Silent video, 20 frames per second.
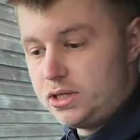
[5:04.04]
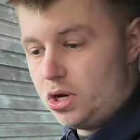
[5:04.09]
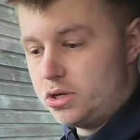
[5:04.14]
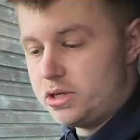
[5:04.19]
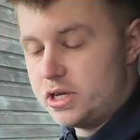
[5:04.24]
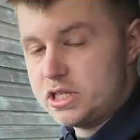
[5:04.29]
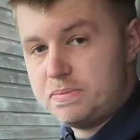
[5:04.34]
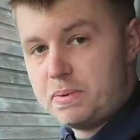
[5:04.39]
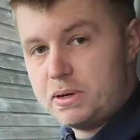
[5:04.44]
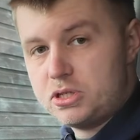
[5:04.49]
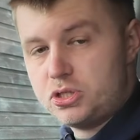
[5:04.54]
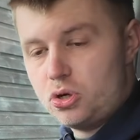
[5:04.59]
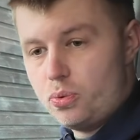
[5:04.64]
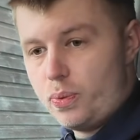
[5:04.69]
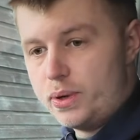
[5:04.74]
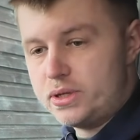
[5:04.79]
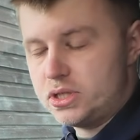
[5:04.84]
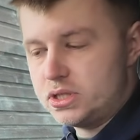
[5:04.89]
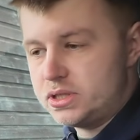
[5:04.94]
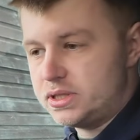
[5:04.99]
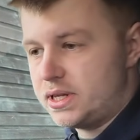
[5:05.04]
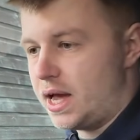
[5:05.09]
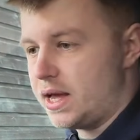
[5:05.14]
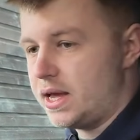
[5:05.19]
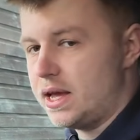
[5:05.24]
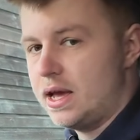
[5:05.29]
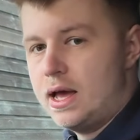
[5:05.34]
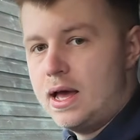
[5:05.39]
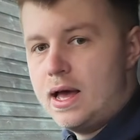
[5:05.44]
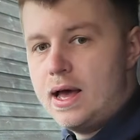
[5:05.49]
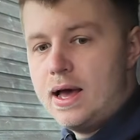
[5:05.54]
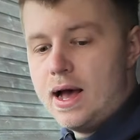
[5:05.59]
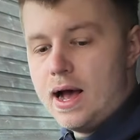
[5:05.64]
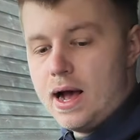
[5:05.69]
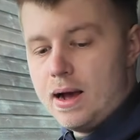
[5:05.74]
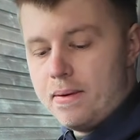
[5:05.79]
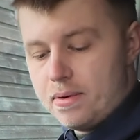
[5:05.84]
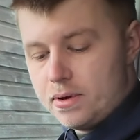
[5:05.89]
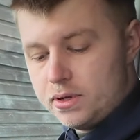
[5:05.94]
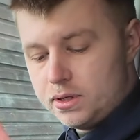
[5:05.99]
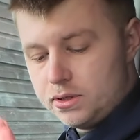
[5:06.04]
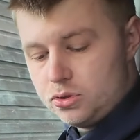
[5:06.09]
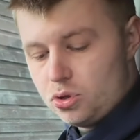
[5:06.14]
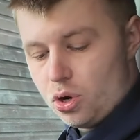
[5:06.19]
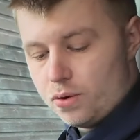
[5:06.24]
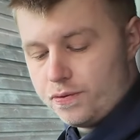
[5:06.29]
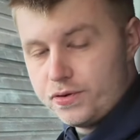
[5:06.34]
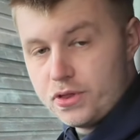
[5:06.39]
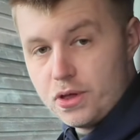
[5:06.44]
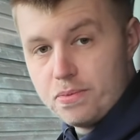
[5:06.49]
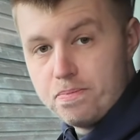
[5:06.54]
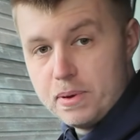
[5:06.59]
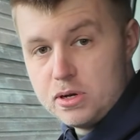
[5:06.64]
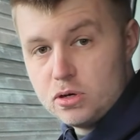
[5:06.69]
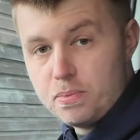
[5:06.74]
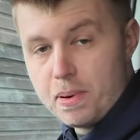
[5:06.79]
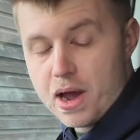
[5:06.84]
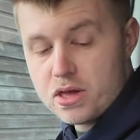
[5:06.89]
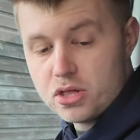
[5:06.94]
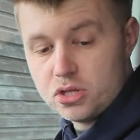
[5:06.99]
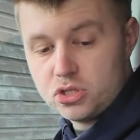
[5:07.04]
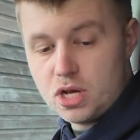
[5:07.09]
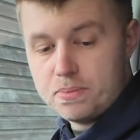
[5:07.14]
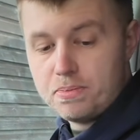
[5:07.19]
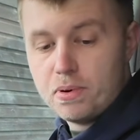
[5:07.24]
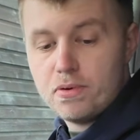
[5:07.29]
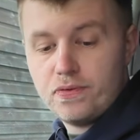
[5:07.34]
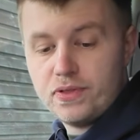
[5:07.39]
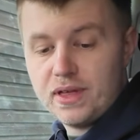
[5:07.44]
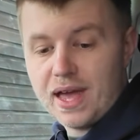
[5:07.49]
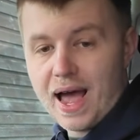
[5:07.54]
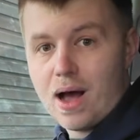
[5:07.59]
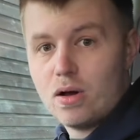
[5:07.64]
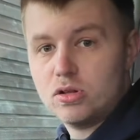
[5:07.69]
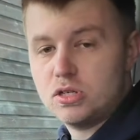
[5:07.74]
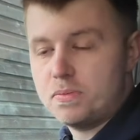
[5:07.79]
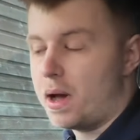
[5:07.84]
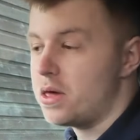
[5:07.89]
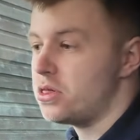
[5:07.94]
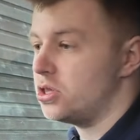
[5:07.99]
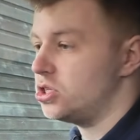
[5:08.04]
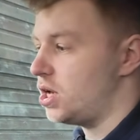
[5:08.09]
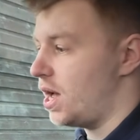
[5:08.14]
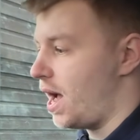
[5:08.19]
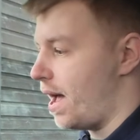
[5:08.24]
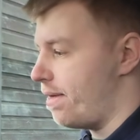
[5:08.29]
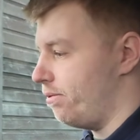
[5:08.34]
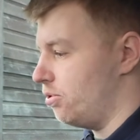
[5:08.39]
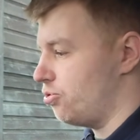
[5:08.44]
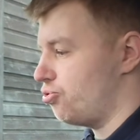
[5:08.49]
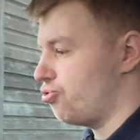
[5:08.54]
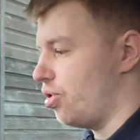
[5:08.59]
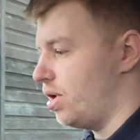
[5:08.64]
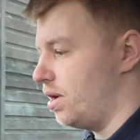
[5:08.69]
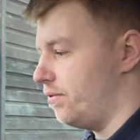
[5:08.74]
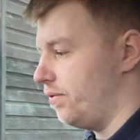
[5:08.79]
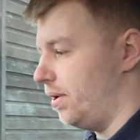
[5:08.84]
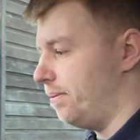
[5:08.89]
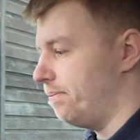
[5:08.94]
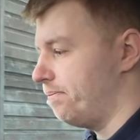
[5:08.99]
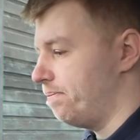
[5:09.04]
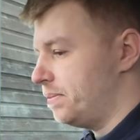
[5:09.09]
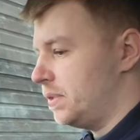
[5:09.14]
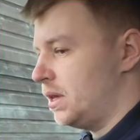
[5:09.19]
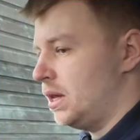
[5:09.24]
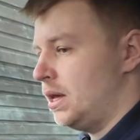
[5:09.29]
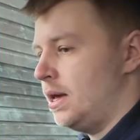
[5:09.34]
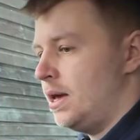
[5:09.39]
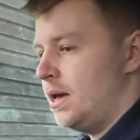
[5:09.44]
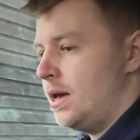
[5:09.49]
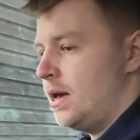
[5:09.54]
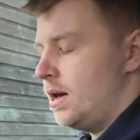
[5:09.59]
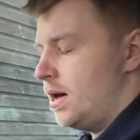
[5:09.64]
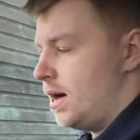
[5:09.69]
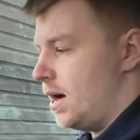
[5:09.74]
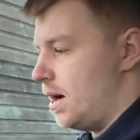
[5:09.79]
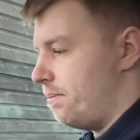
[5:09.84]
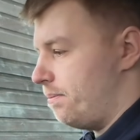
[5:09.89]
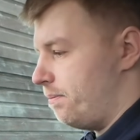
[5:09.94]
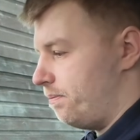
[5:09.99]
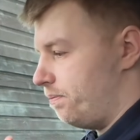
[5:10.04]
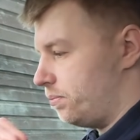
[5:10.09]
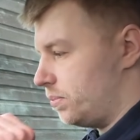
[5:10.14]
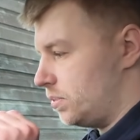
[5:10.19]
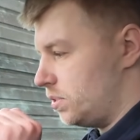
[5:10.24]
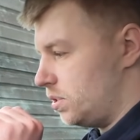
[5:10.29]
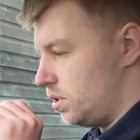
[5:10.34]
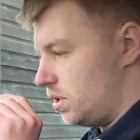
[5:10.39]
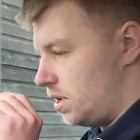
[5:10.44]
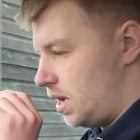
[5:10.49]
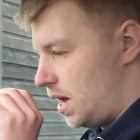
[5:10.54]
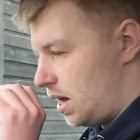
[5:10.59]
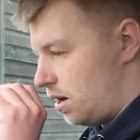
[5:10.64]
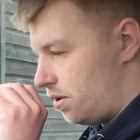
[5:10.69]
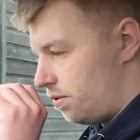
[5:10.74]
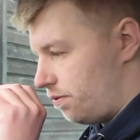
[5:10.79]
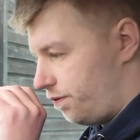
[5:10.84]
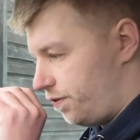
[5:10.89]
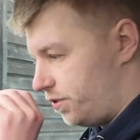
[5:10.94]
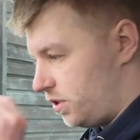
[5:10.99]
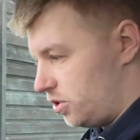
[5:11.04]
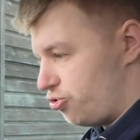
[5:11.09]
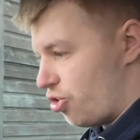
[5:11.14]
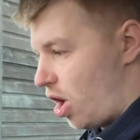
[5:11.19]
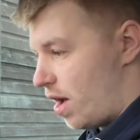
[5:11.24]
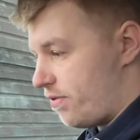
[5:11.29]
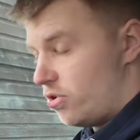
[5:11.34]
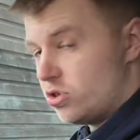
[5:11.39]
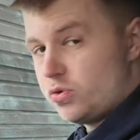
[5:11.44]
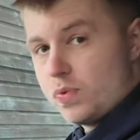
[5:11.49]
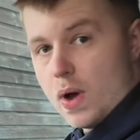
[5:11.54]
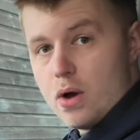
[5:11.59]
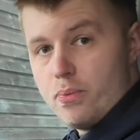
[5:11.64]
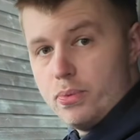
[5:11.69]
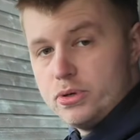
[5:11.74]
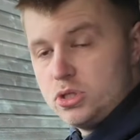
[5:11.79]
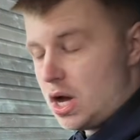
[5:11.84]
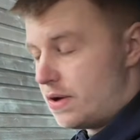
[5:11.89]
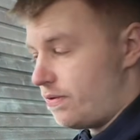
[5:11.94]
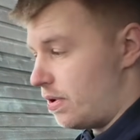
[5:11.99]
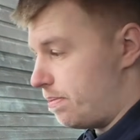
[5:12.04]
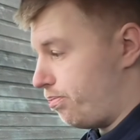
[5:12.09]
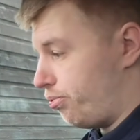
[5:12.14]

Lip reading: good, especially on a winter's day. Not for the middle passenger, but for the outer passenger and the driver. For the driver as well, we do have a